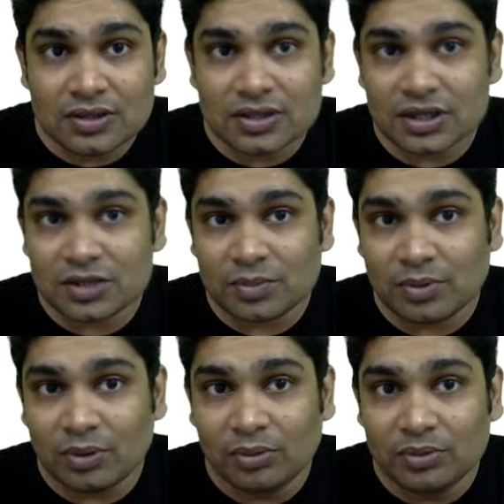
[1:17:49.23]
such
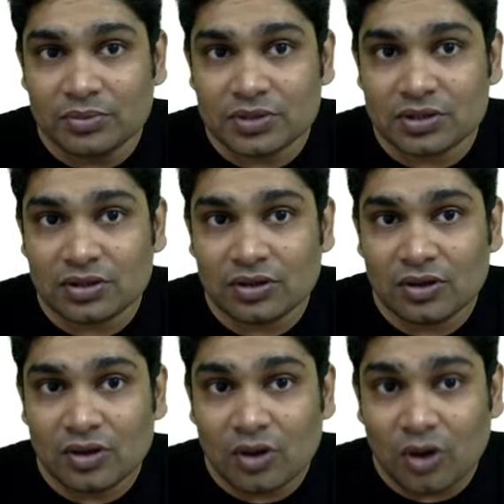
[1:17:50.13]
problems.
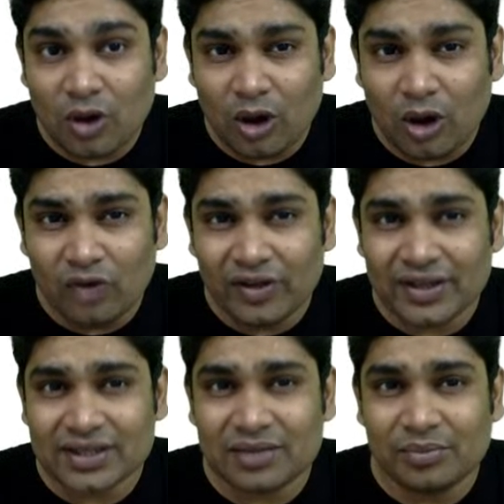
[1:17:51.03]

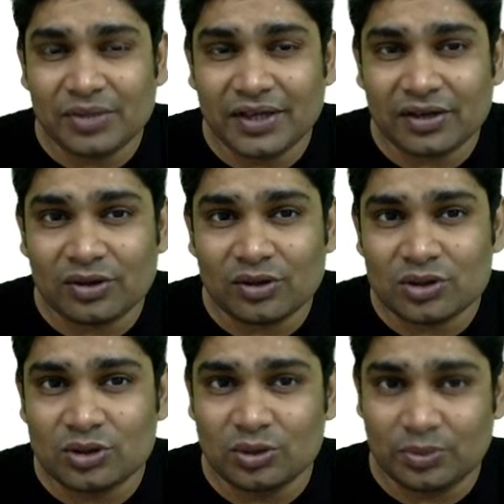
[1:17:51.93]
Always complete a closed
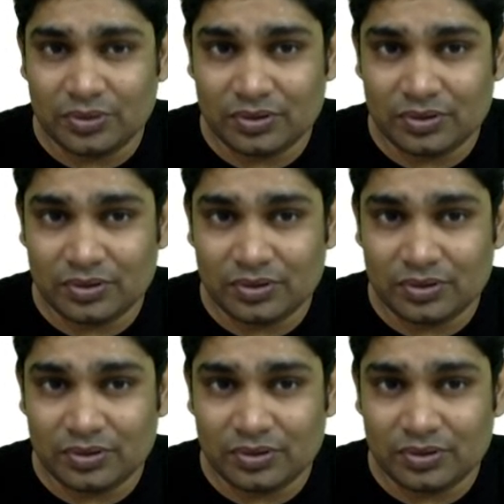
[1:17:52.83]
loop.